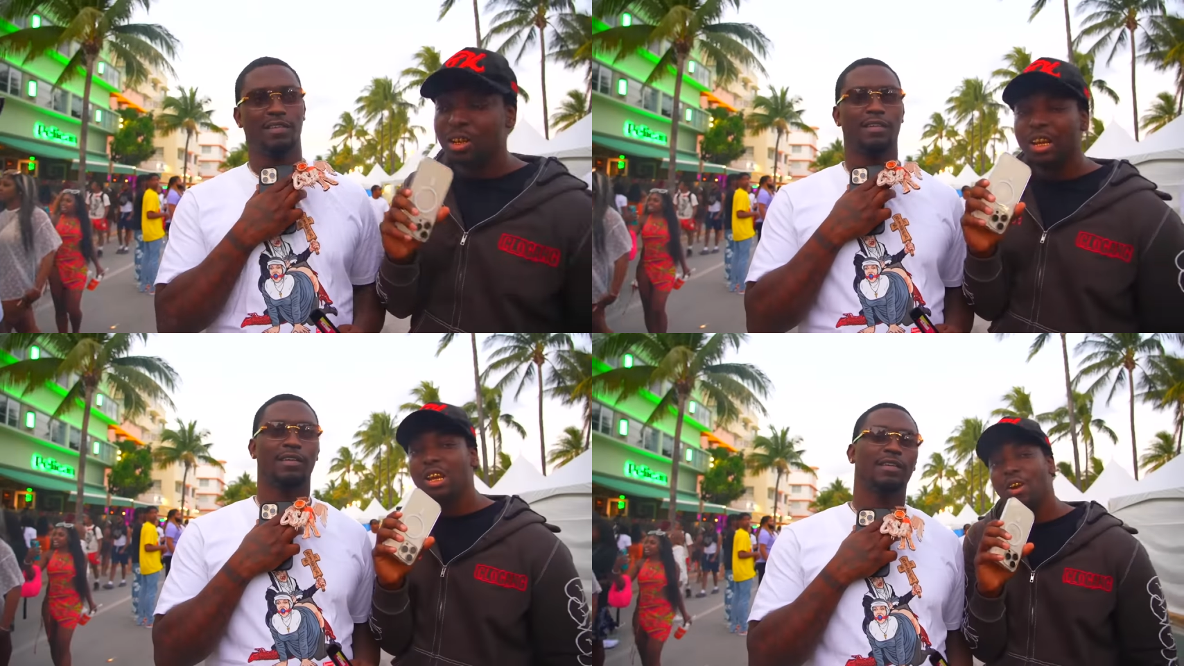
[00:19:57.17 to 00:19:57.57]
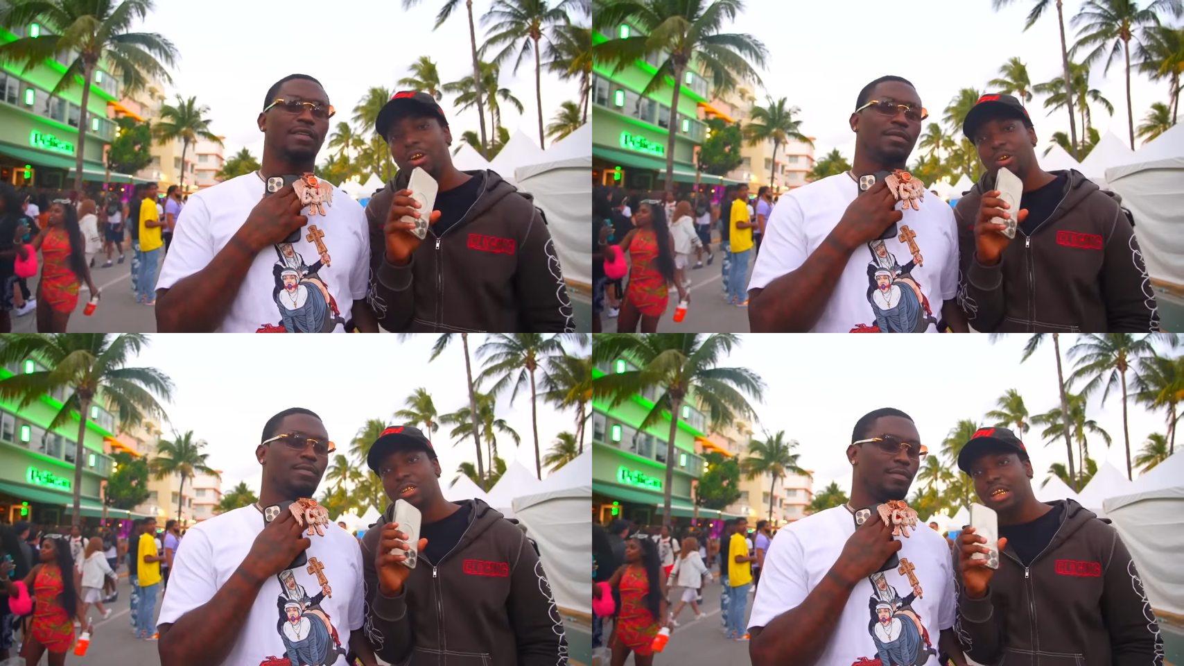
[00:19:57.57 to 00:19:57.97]
Speaker 1: so look, he already
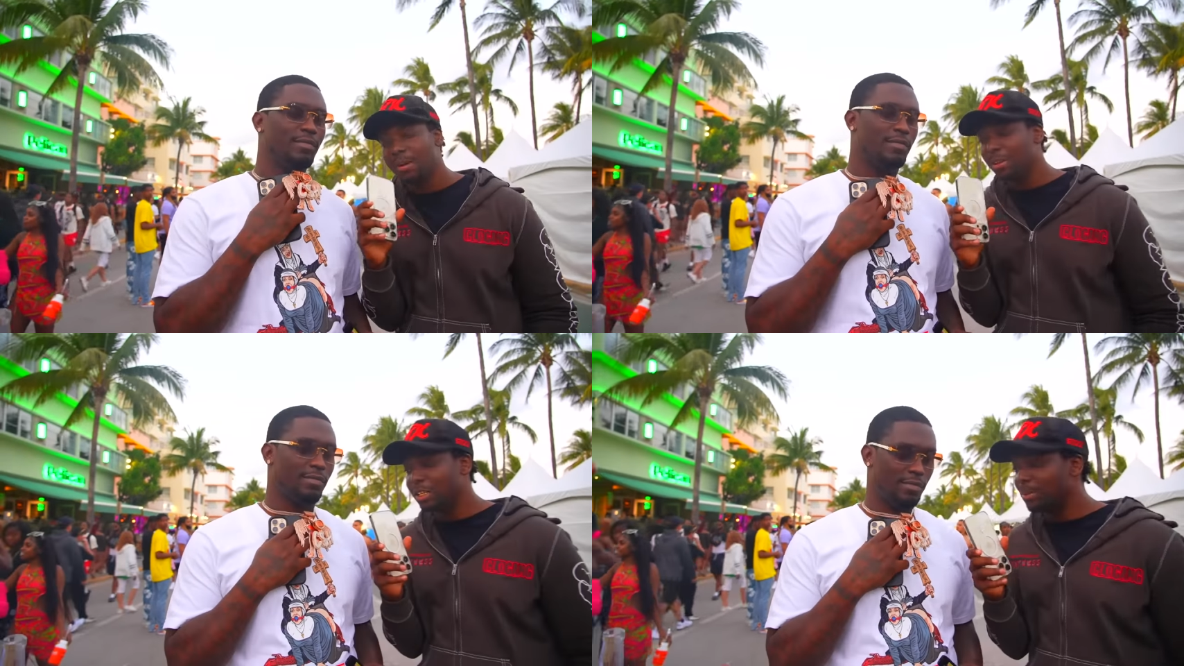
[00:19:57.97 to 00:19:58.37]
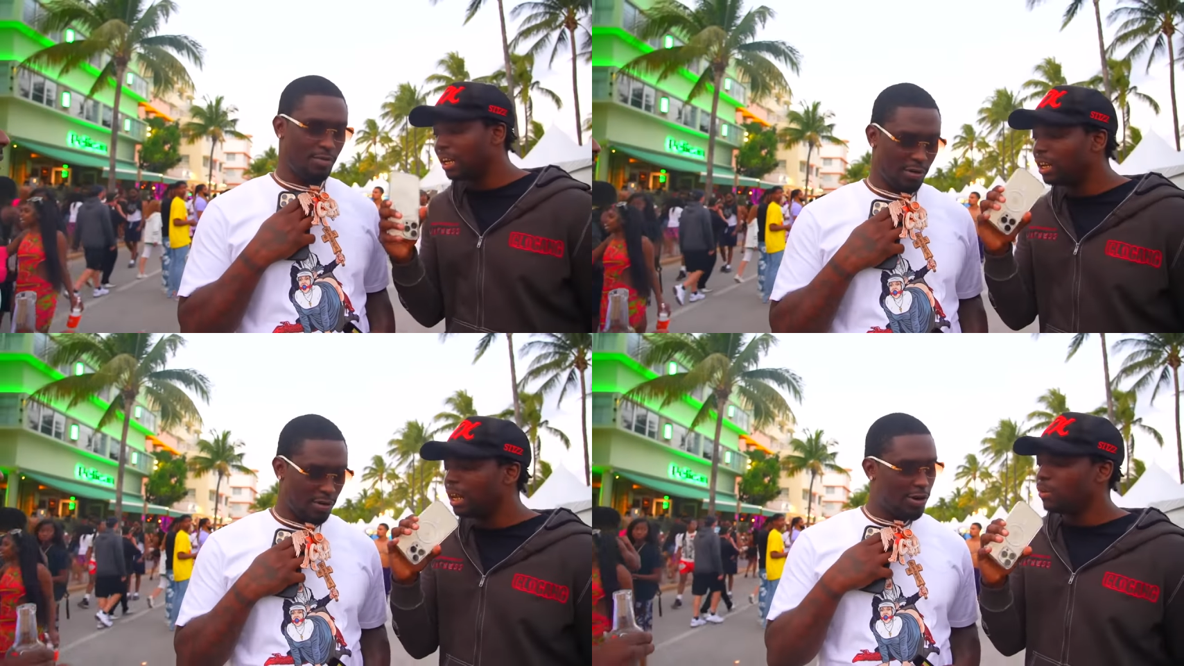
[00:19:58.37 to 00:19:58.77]
know what time it is, man.
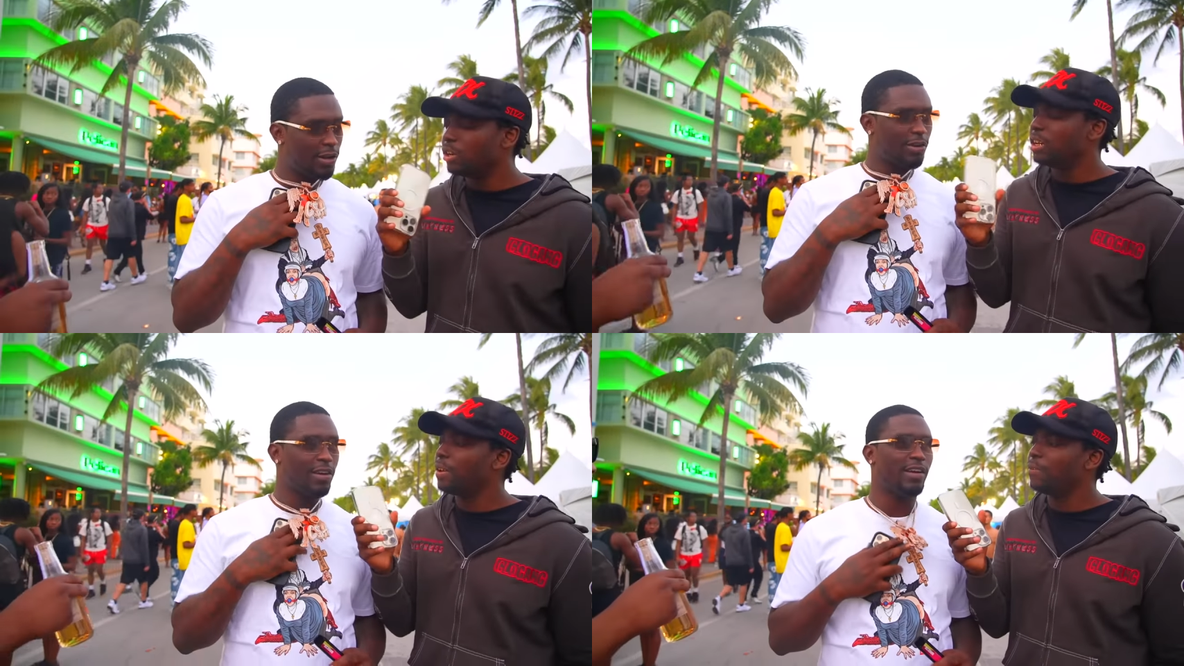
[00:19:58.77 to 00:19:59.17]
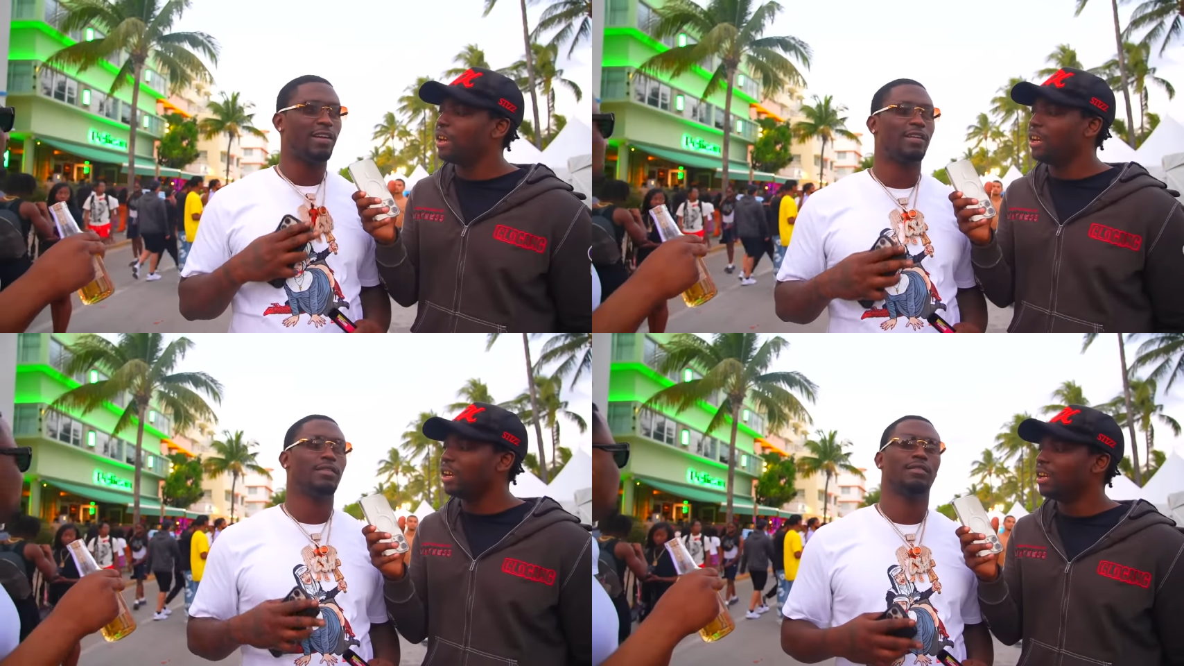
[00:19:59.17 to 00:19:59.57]
Look, they really on there.
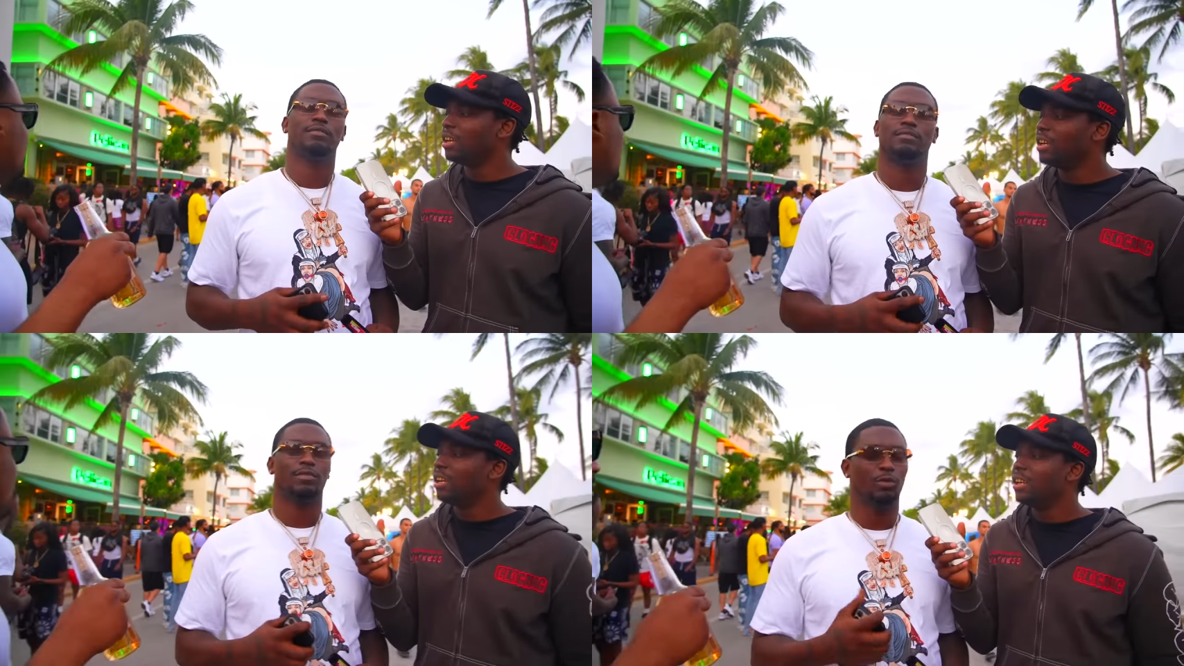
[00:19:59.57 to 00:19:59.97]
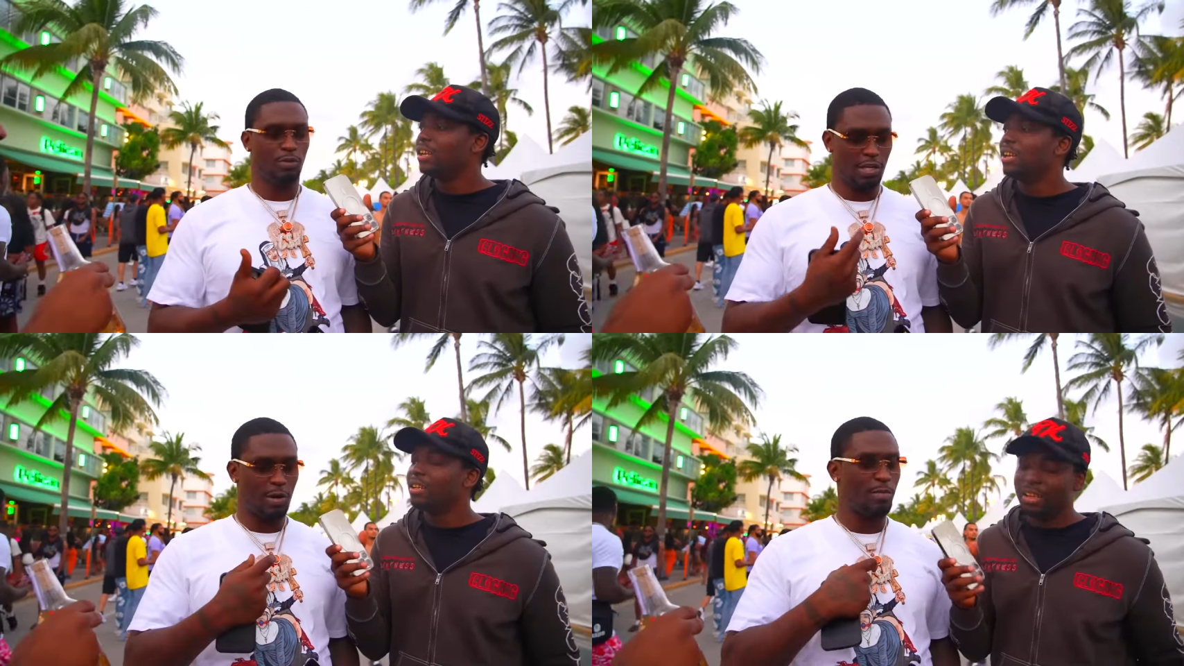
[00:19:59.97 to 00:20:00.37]
Feet.
Speaker 2: You
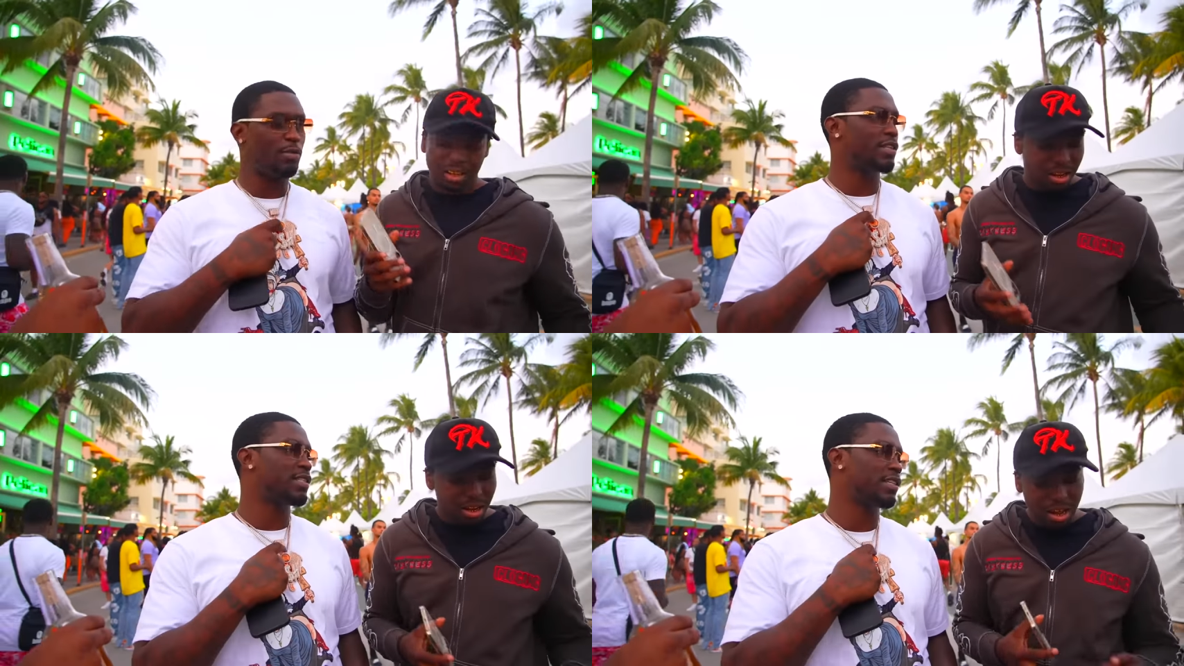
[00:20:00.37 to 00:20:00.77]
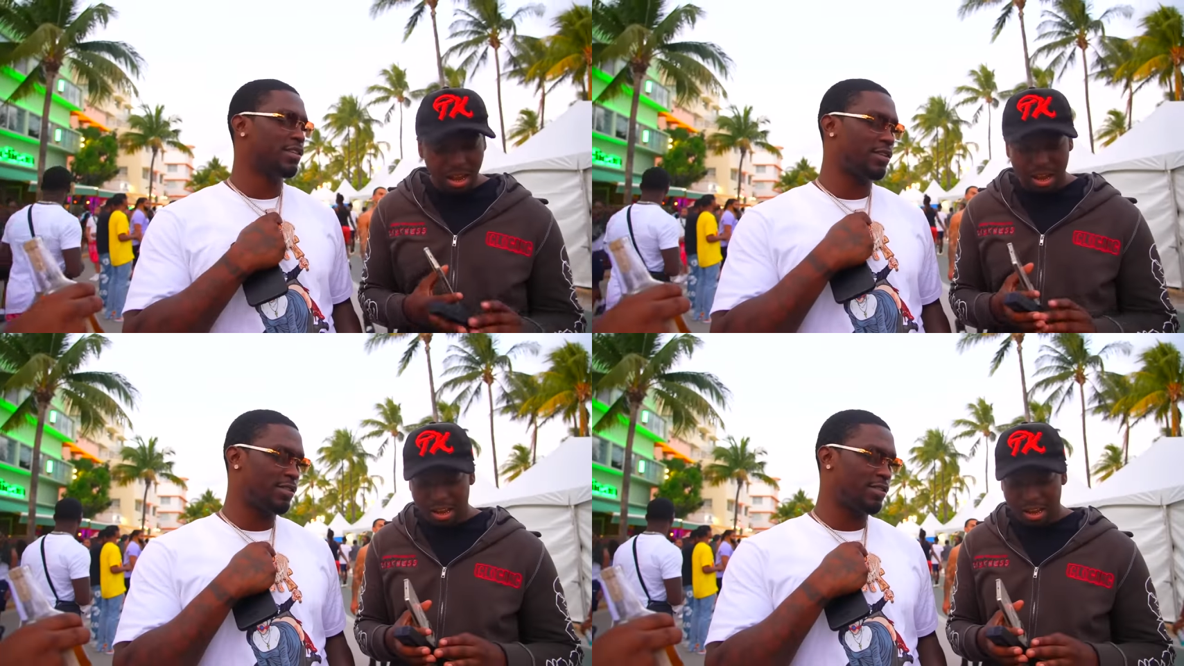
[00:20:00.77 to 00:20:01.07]
tell me what the test is going